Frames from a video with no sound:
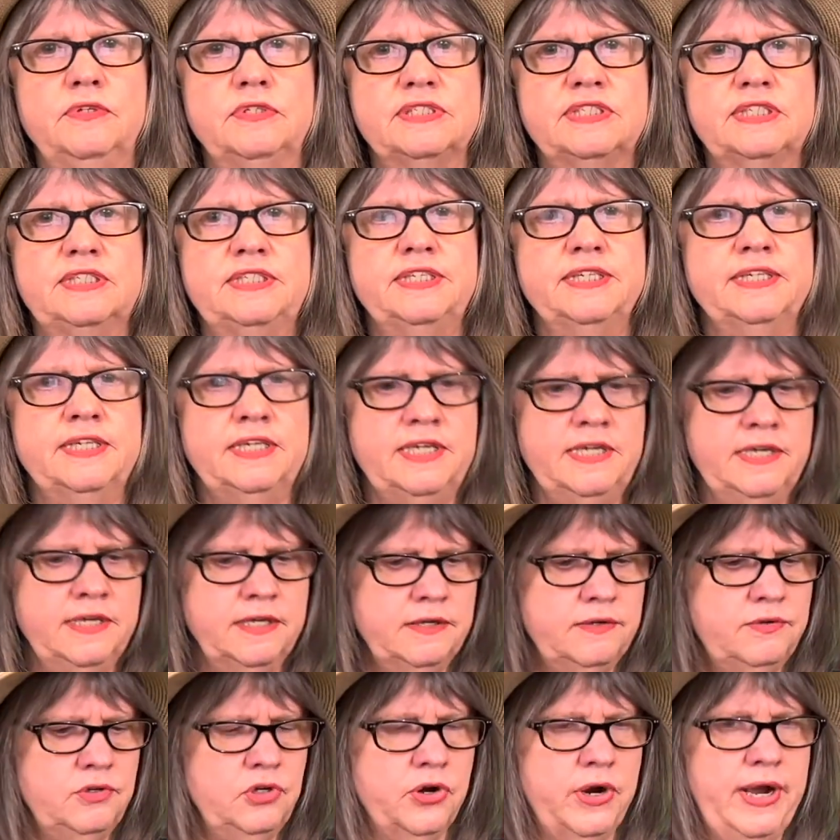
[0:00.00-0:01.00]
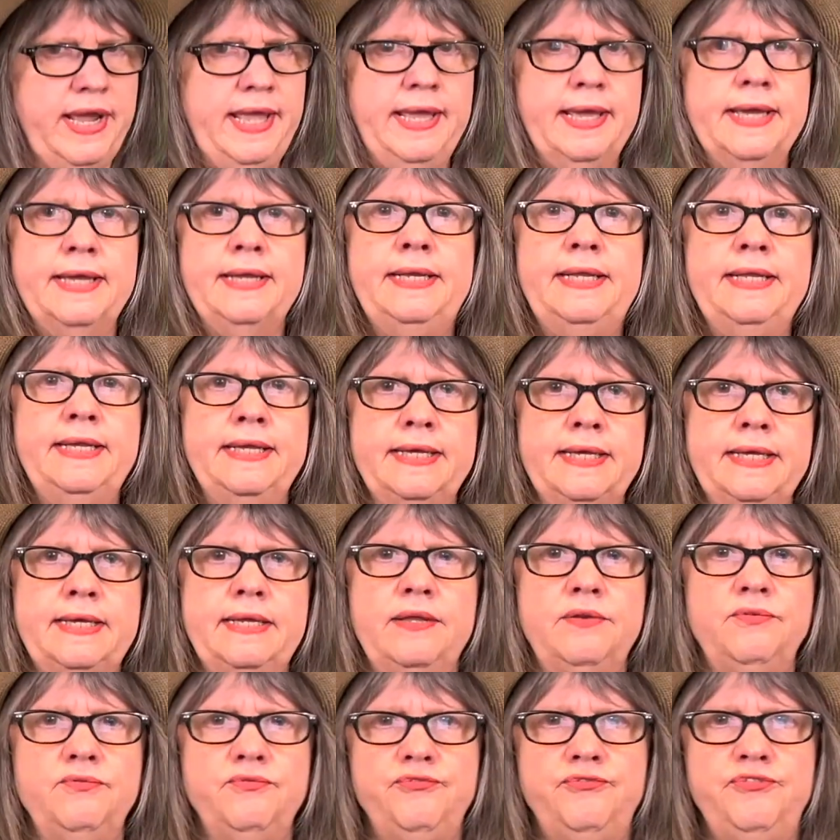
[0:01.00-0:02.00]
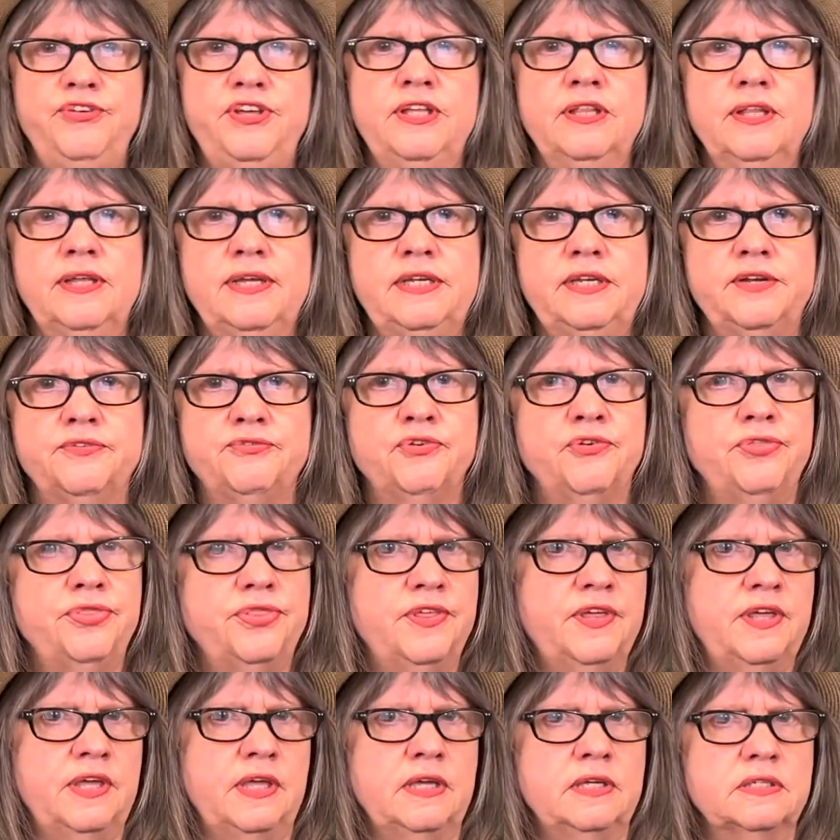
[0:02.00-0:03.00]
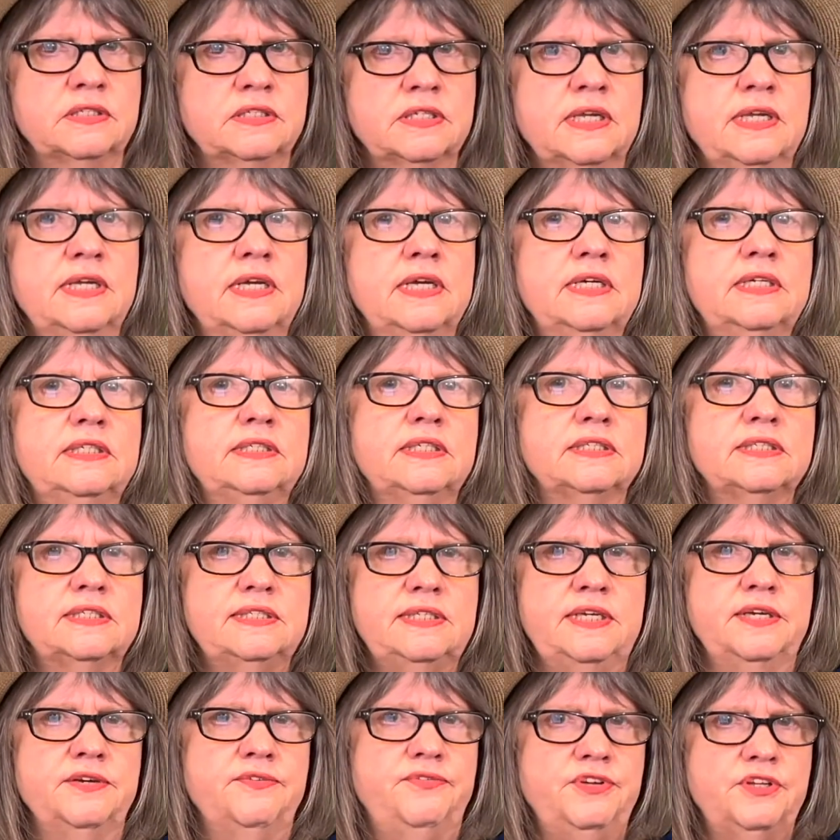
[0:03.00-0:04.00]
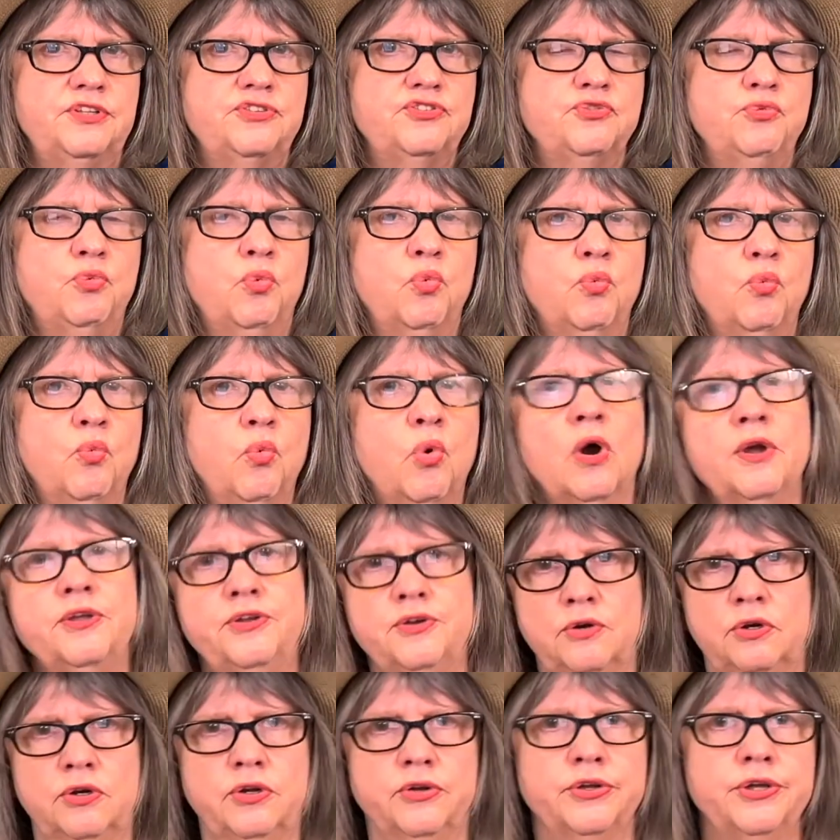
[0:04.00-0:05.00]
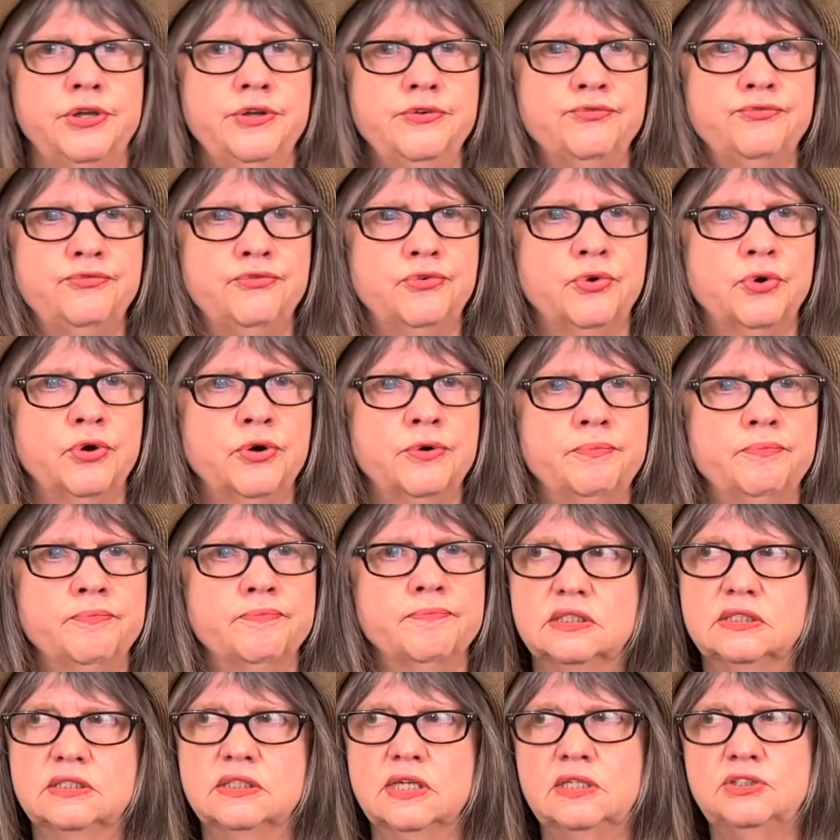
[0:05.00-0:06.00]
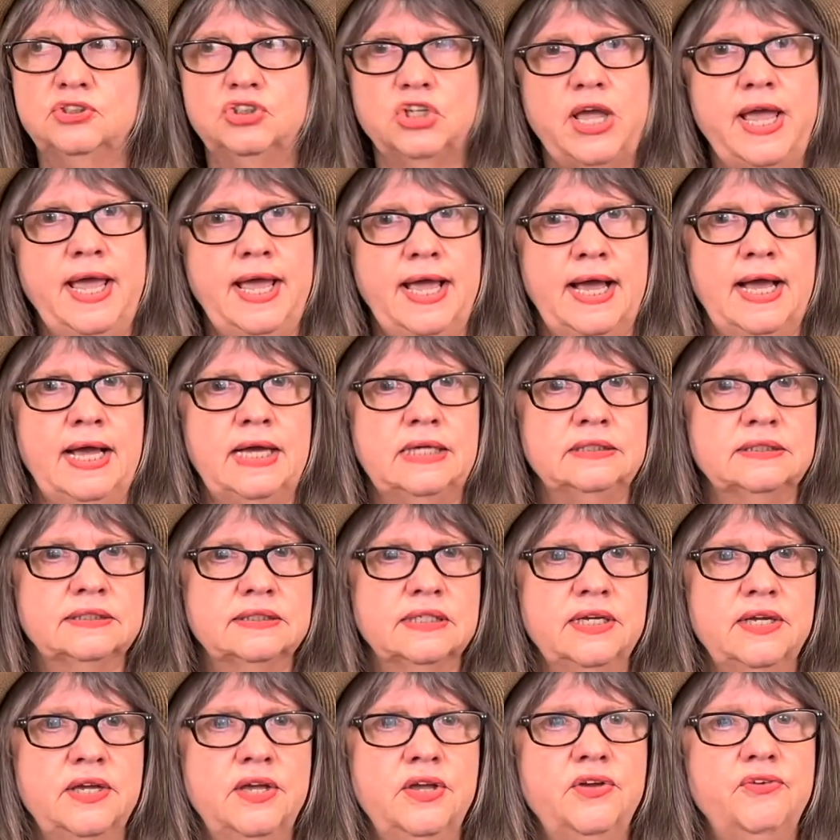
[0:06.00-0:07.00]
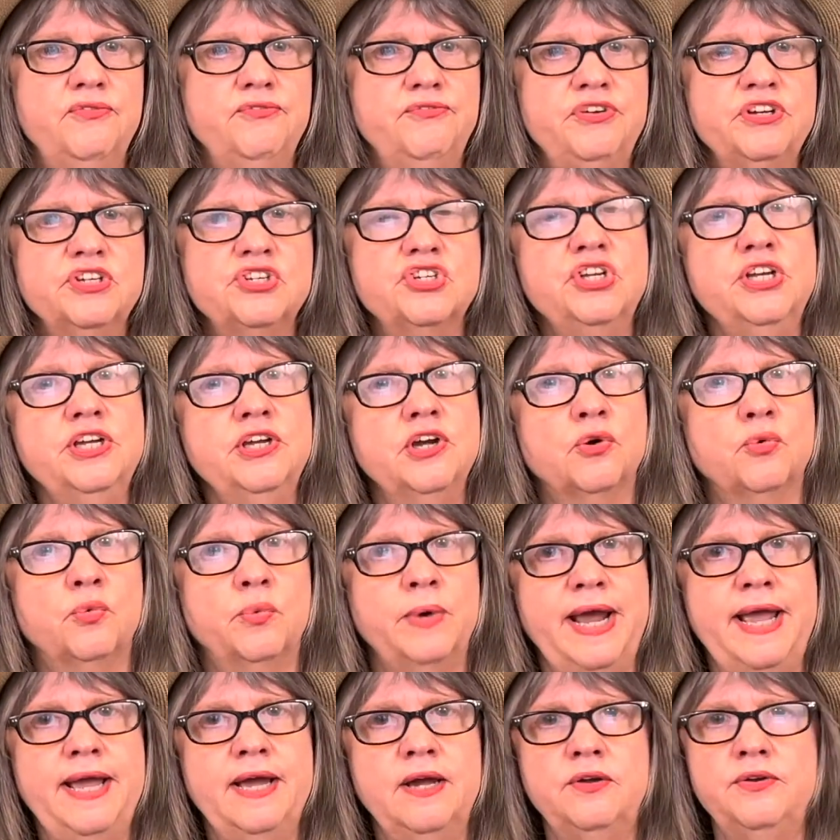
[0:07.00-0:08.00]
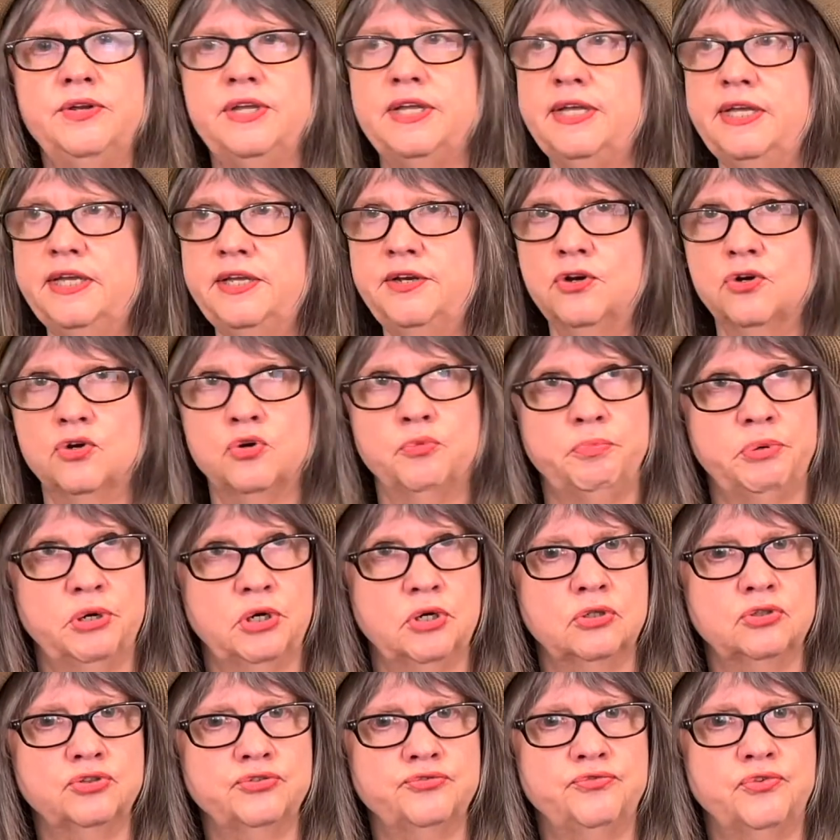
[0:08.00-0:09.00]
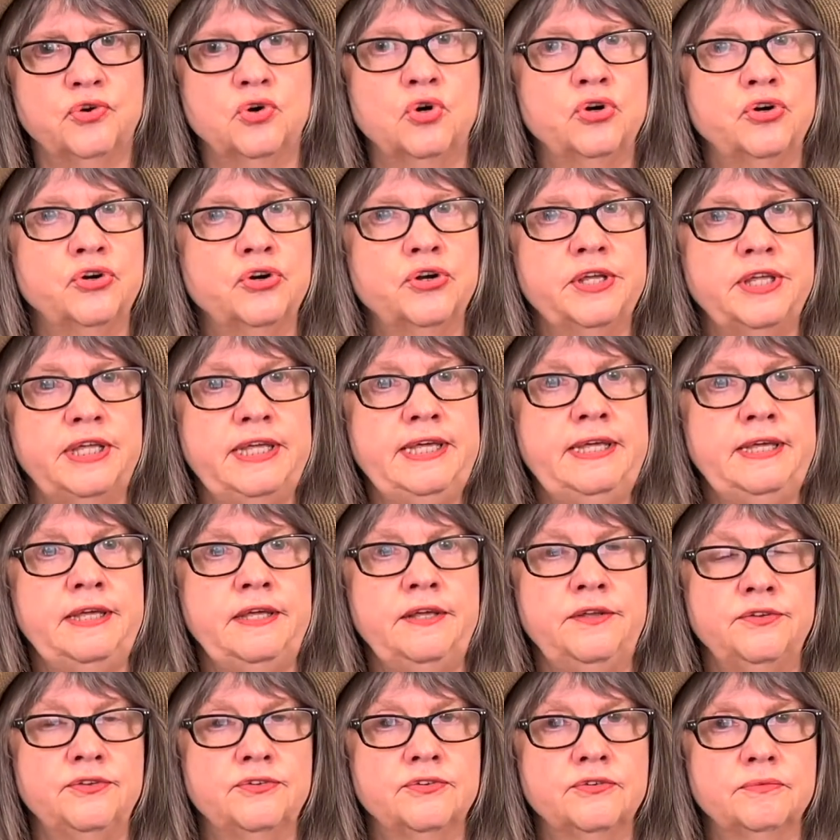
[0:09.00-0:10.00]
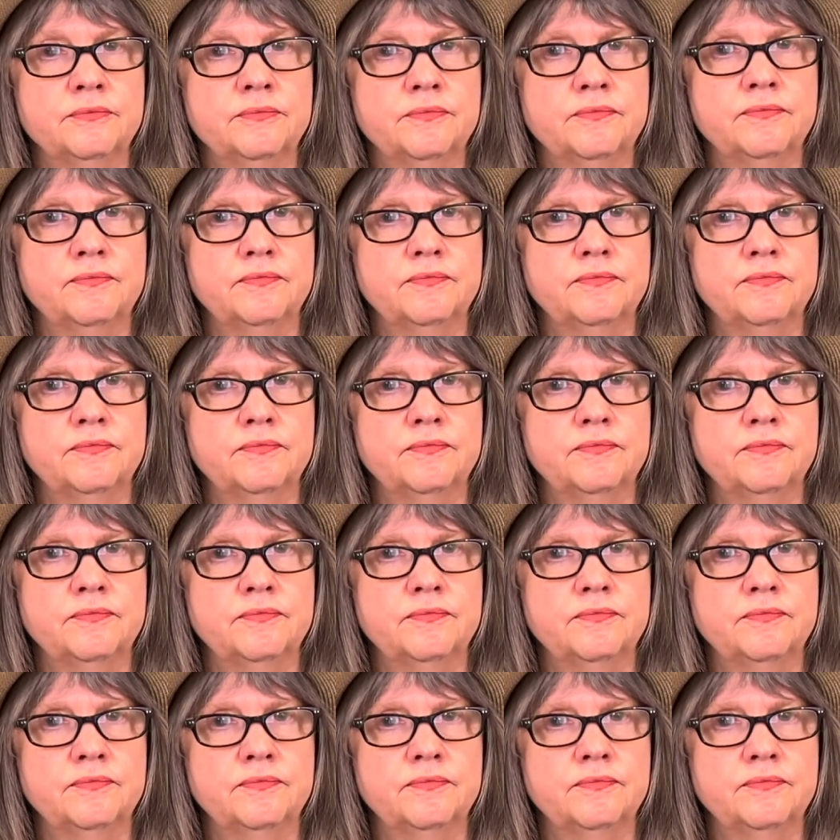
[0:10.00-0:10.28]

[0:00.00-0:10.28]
sticking your hand in and feeling different things to see if it's what you're looking for, such as fishing around in her purse for her keys.